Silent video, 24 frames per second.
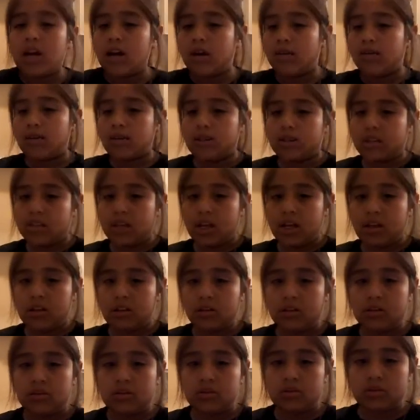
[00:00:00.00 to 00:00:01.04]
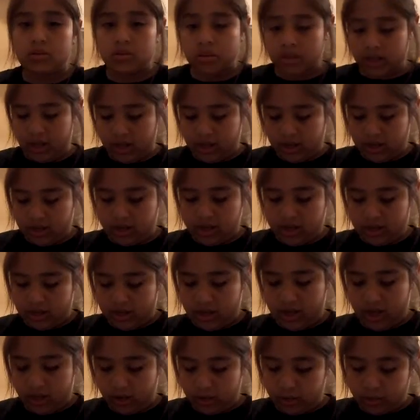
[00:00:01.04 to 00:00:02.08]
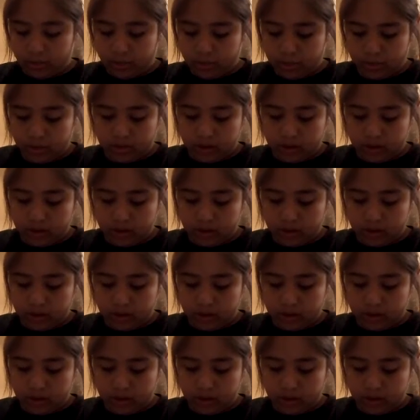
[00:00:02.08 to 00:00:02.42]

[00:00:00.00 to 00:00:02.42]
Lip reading: I would tell you to get help.